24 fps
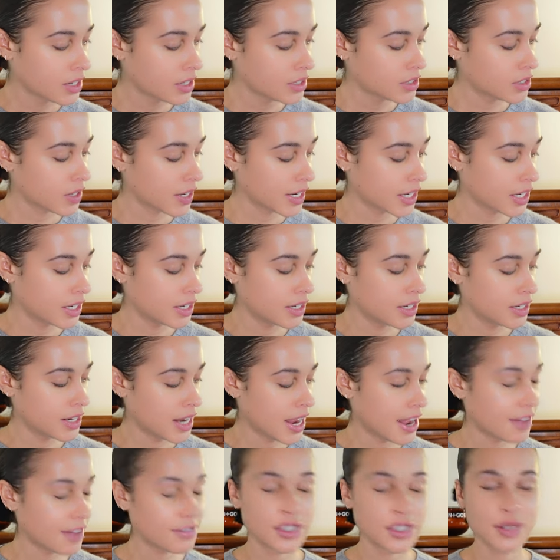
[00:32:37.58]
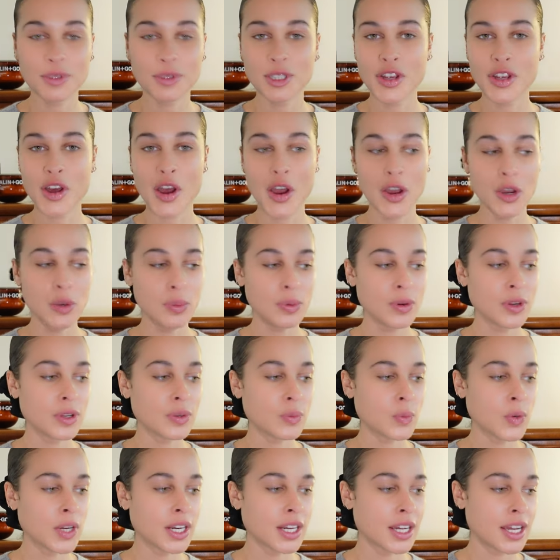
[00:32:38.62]
so I can have something to open
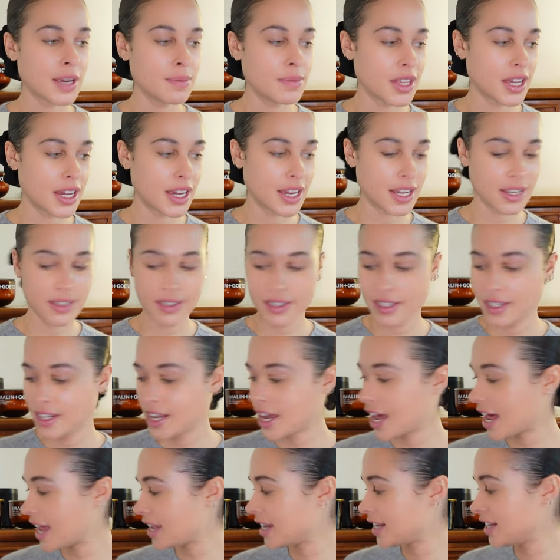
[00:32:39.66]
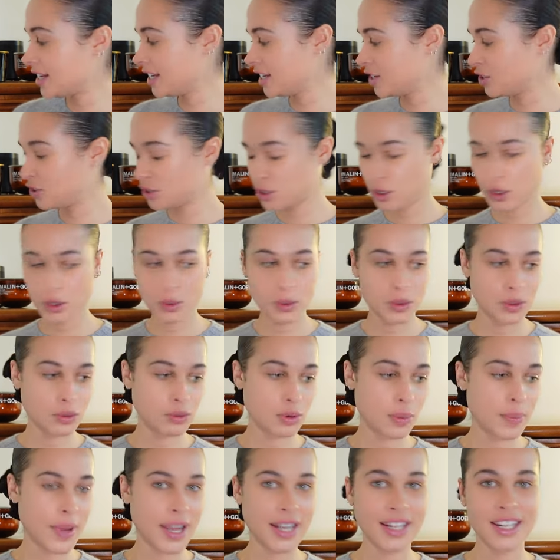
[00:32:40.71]
when I'm there. And then these two will
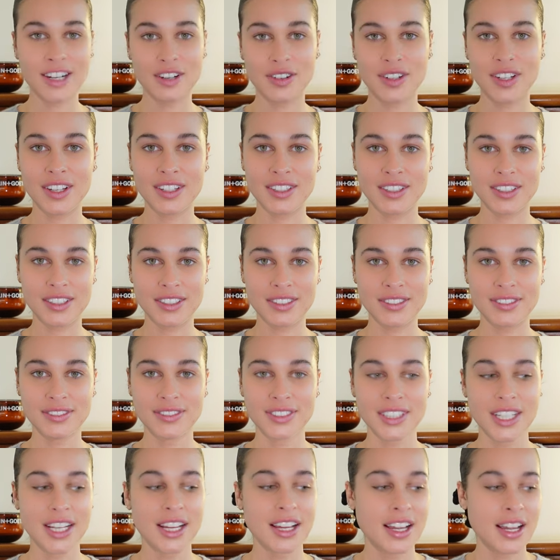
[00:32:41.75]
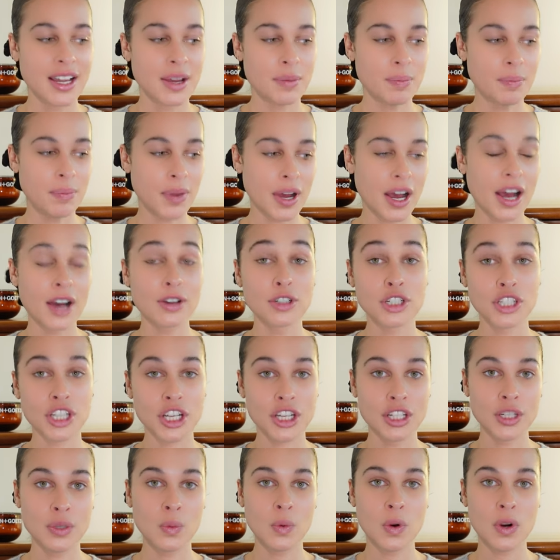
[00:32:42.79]
remain here in London. But I'll show
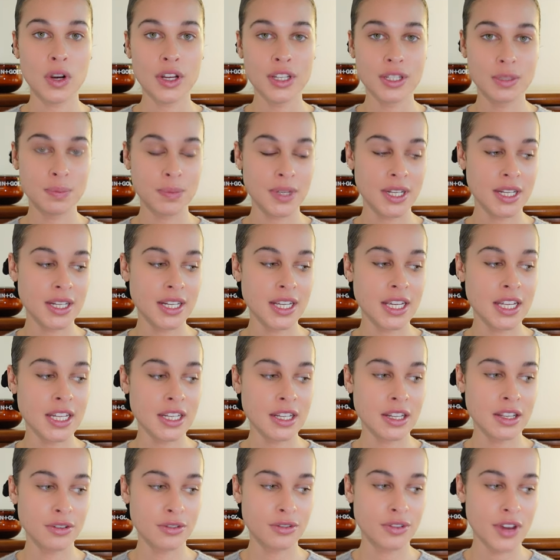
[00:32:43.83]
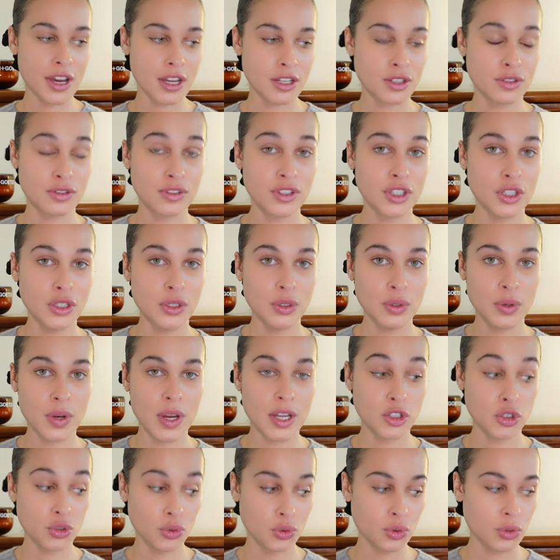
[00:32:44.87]
you what has been in the first few
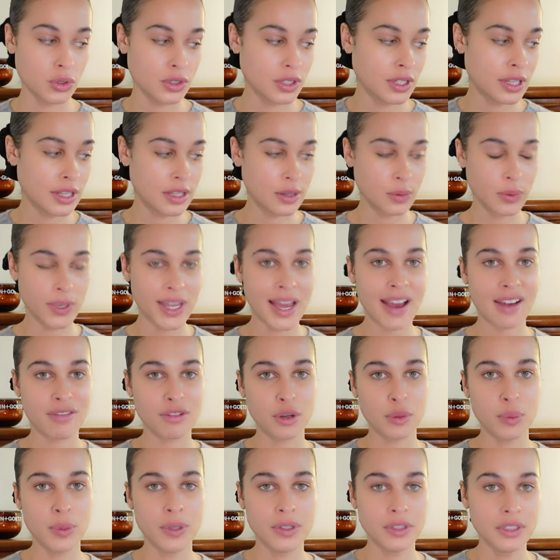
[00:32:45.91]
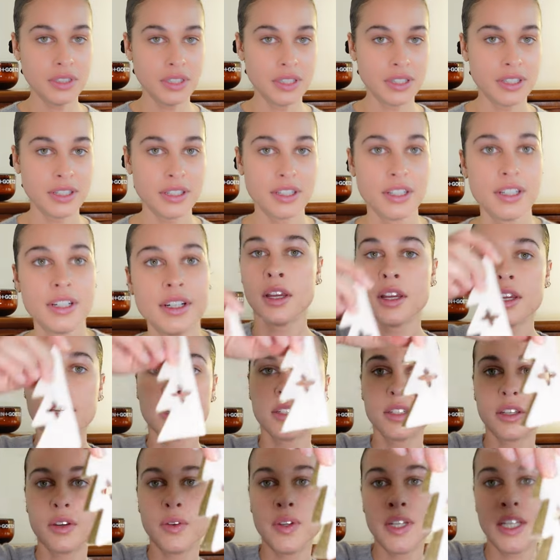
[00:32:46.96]
doors that we have opened.
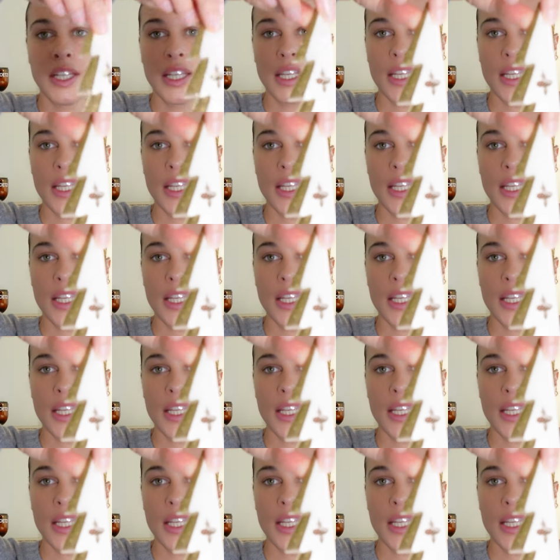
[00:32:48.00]
So in